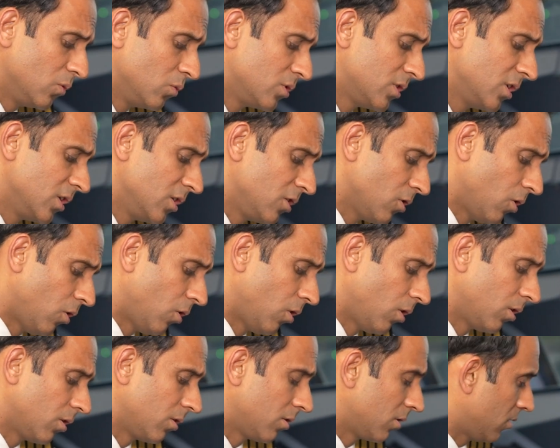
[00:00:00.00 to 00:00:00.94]
using
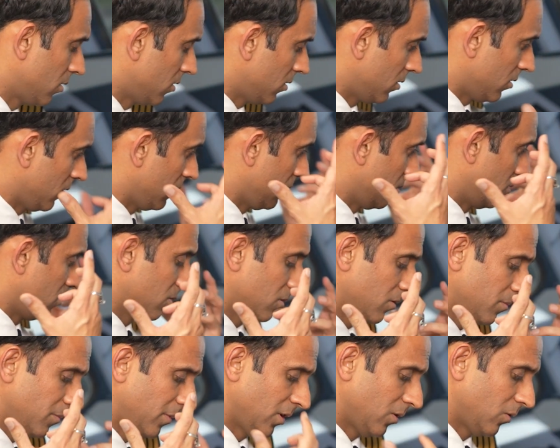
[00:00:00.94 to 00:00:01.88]
your
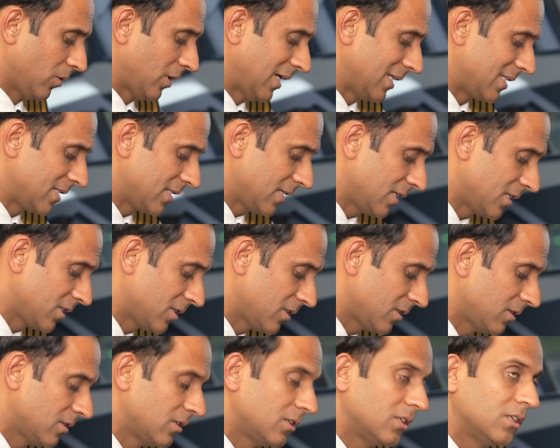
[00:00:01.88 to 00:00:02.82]
uh, you know
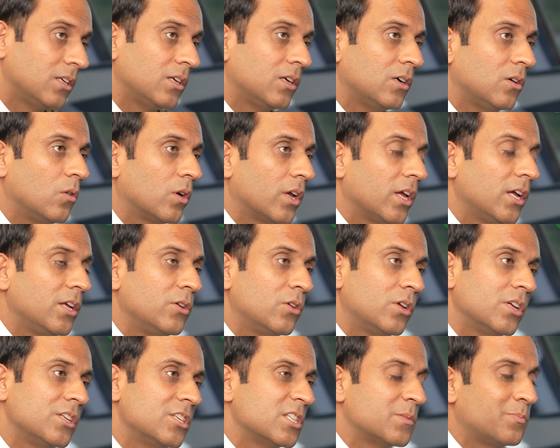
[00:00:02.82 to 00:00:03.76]
headset, okay,
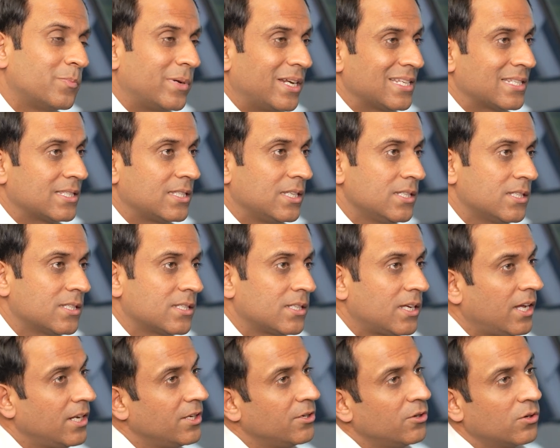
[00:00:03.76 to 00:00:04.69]
you could just press this
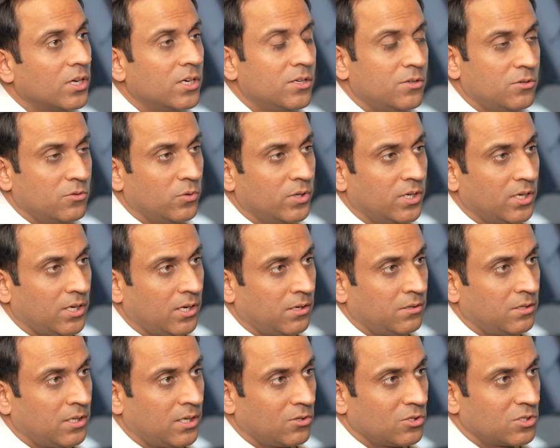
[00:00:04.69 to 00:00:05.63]
and you can do an
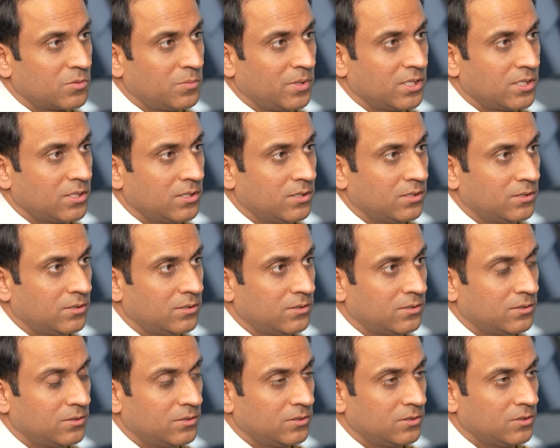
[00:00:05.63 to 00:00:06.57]
announcement.
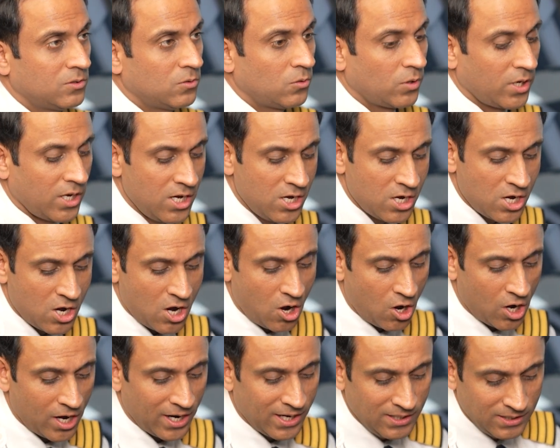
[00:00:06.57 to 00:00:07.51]
Okay. Okay.
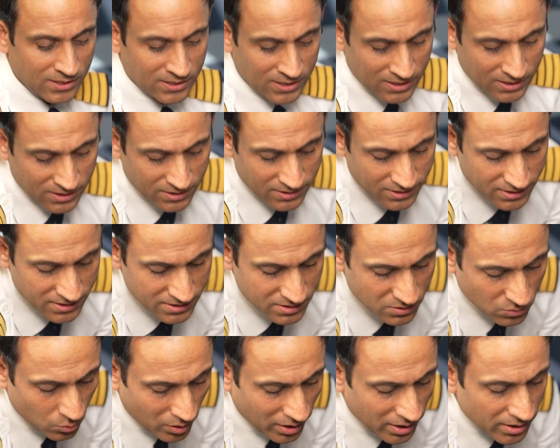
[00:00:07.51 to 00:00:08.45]
And there is
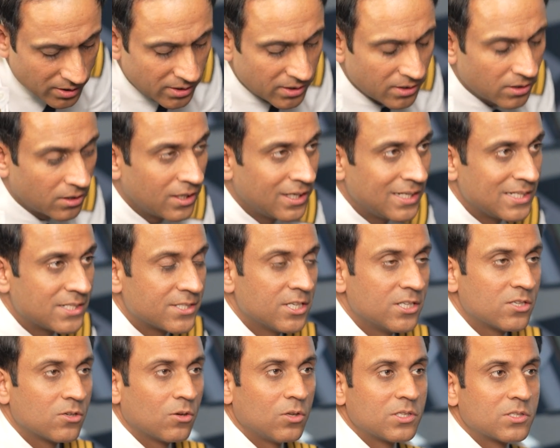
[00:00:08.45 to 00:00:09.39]
a one uh,
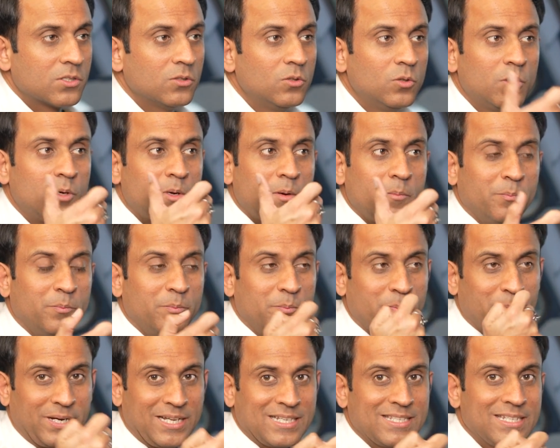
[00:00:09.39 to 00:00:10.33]
headset also.
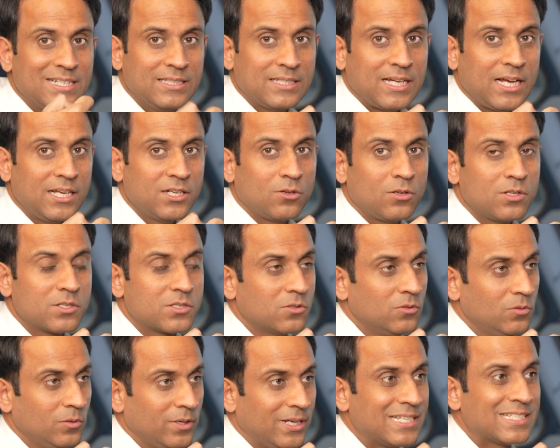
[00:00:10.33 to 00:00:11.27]
Pressing that
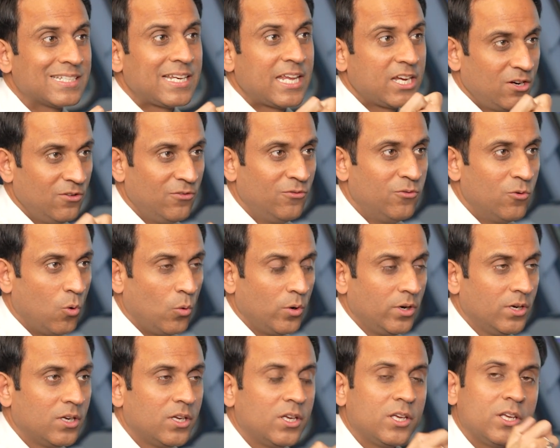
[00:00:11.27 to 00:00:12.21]
also, it's like a
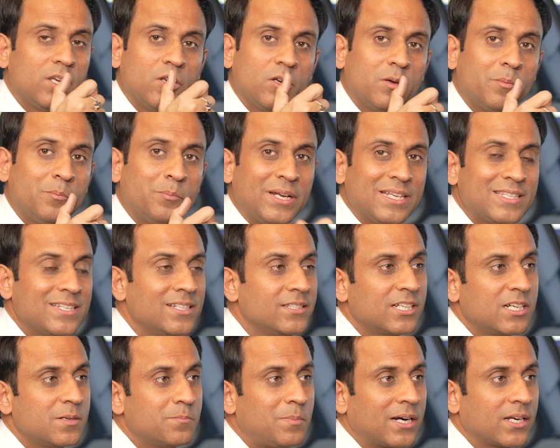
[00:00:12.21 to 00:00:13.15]
phone. Yeah.
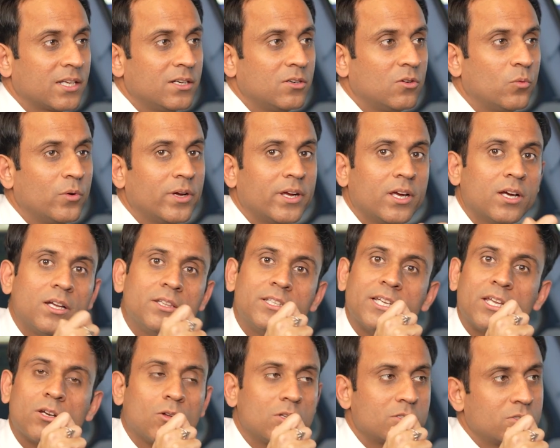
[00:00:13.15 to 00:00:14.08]
Pressing that button over here,
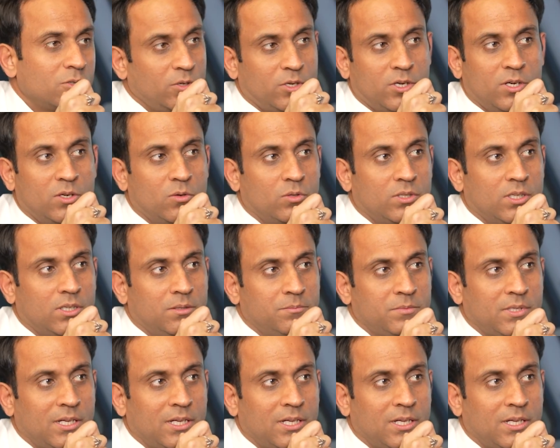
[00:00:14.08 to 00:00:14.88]
and then also you could do the